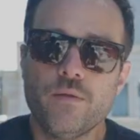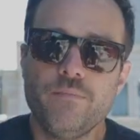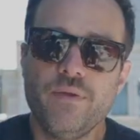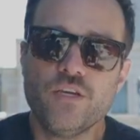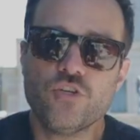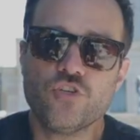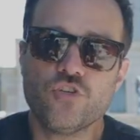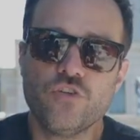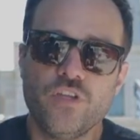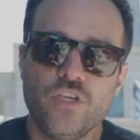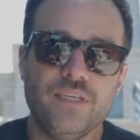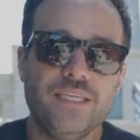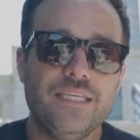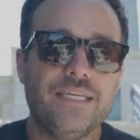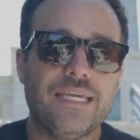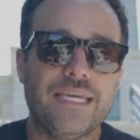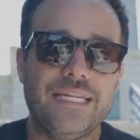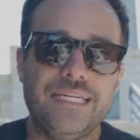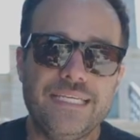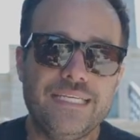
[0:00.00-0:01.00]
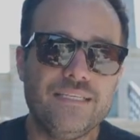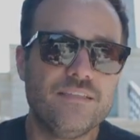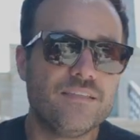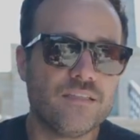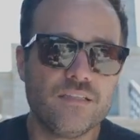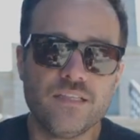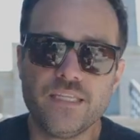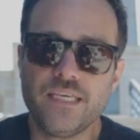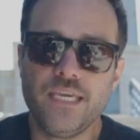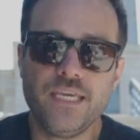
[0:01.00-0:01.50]
to make sure that you can
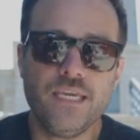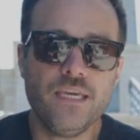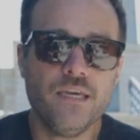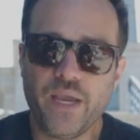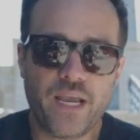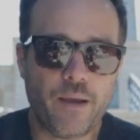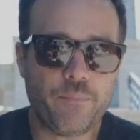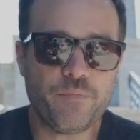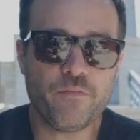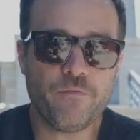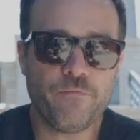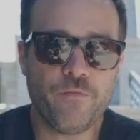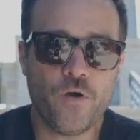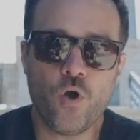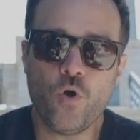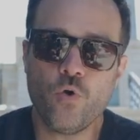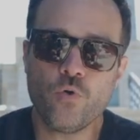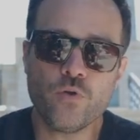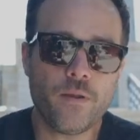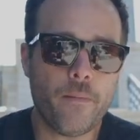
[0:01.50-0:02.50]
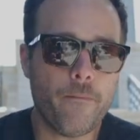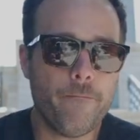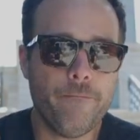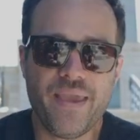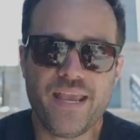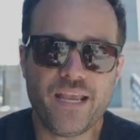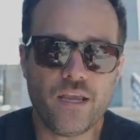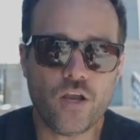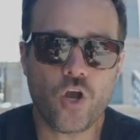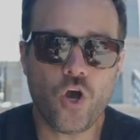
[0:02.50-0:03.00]
easily pick up the phone,
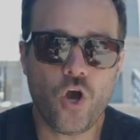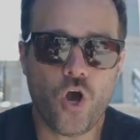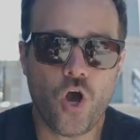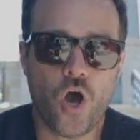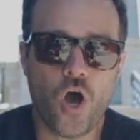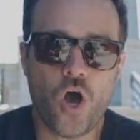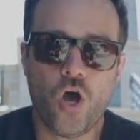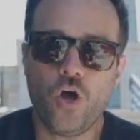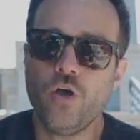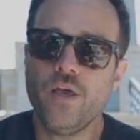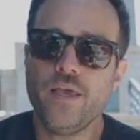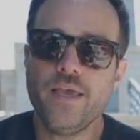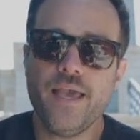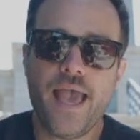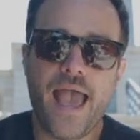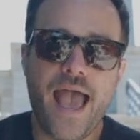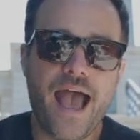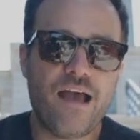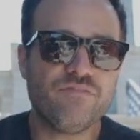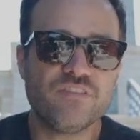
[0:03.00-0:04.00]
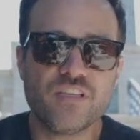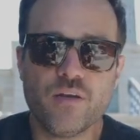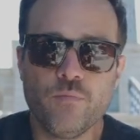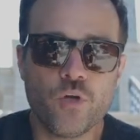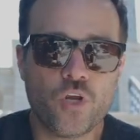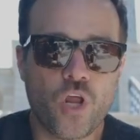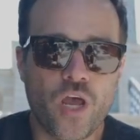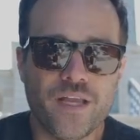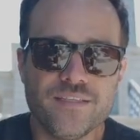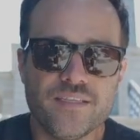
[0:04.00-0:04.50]
make a call, have
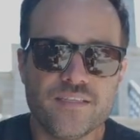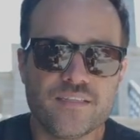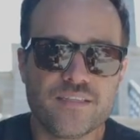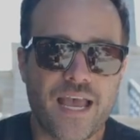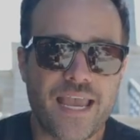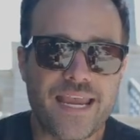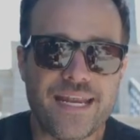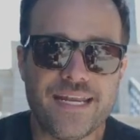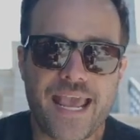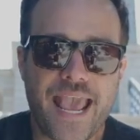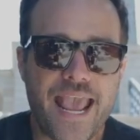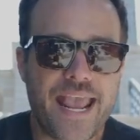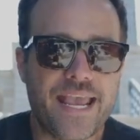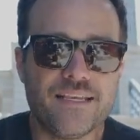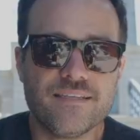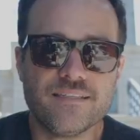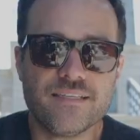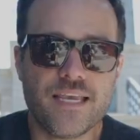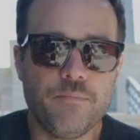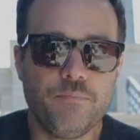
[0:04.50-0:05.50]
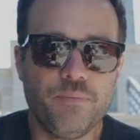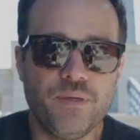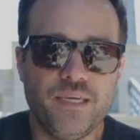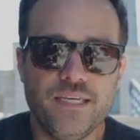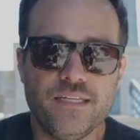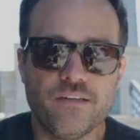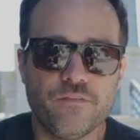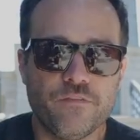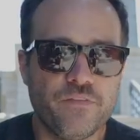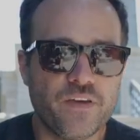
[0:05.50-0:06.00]
someone on site
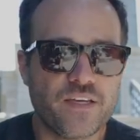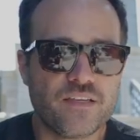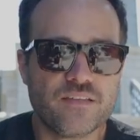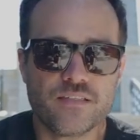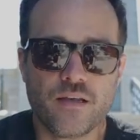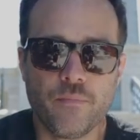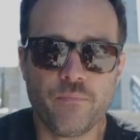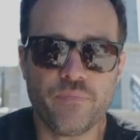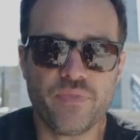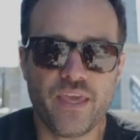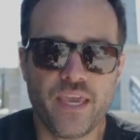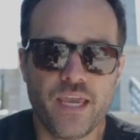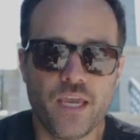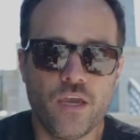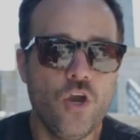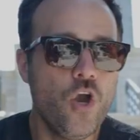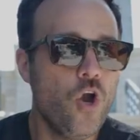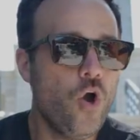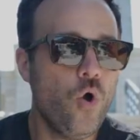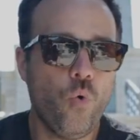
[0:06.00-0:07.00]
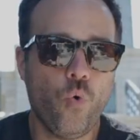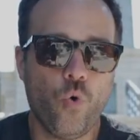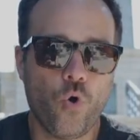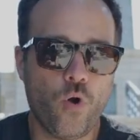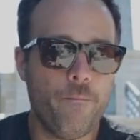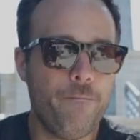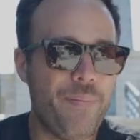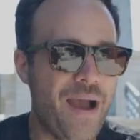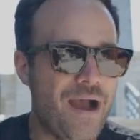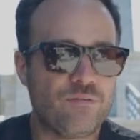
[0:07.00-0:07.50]
ASAP to fix something
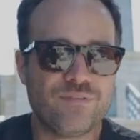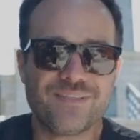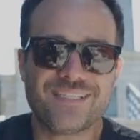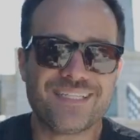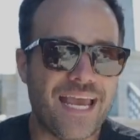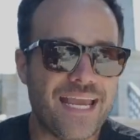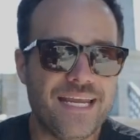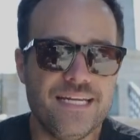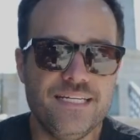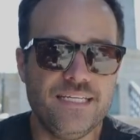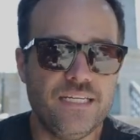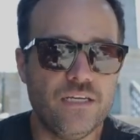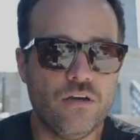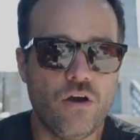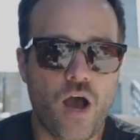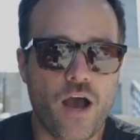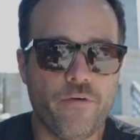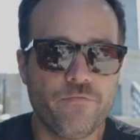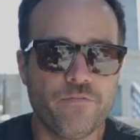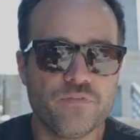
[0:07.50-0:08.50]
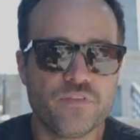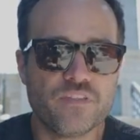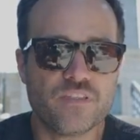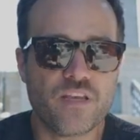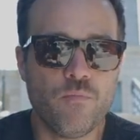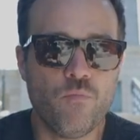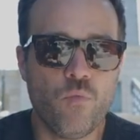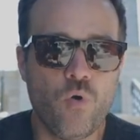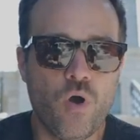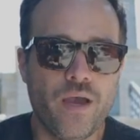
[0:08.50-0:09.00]
or bounce an idea off of
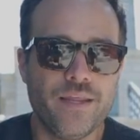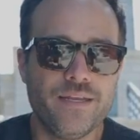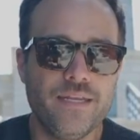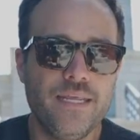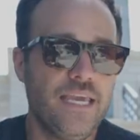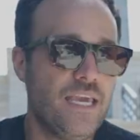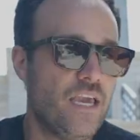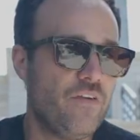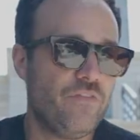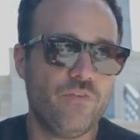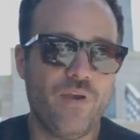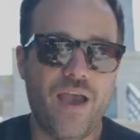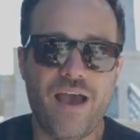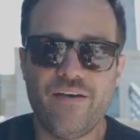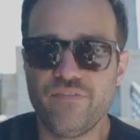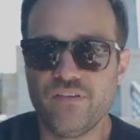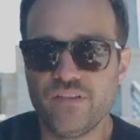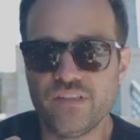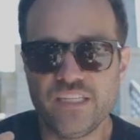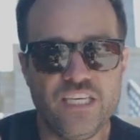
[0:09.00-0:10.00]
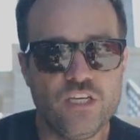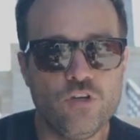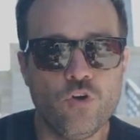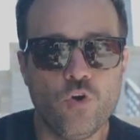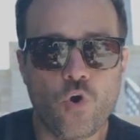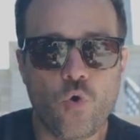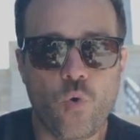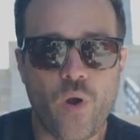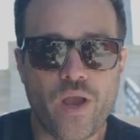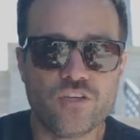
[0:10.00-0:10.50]
someone. If you have a
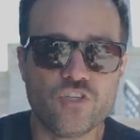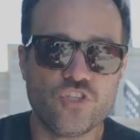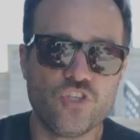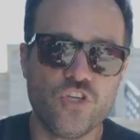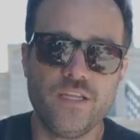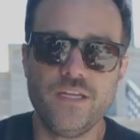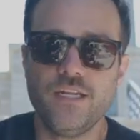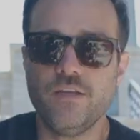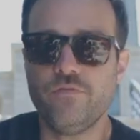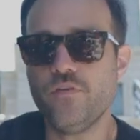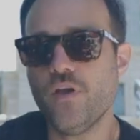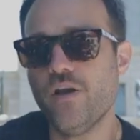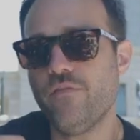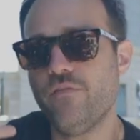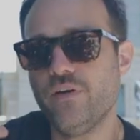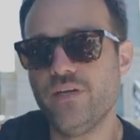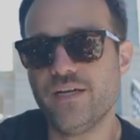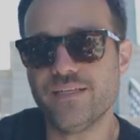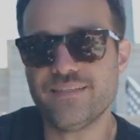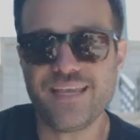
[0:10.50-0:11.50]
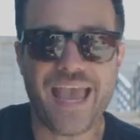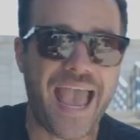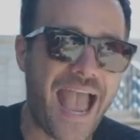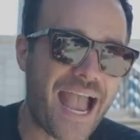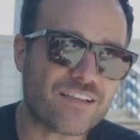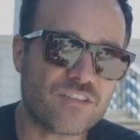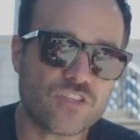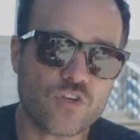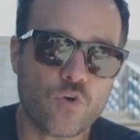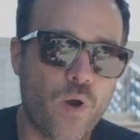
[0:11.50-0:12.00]
legal question, if you have a
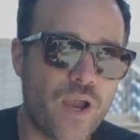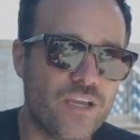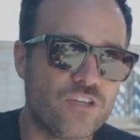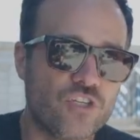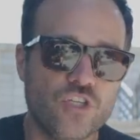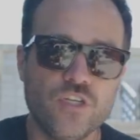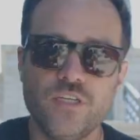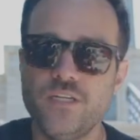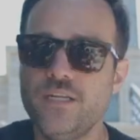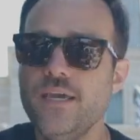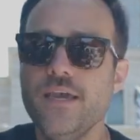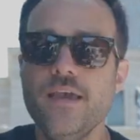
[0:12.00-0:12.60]
tax question,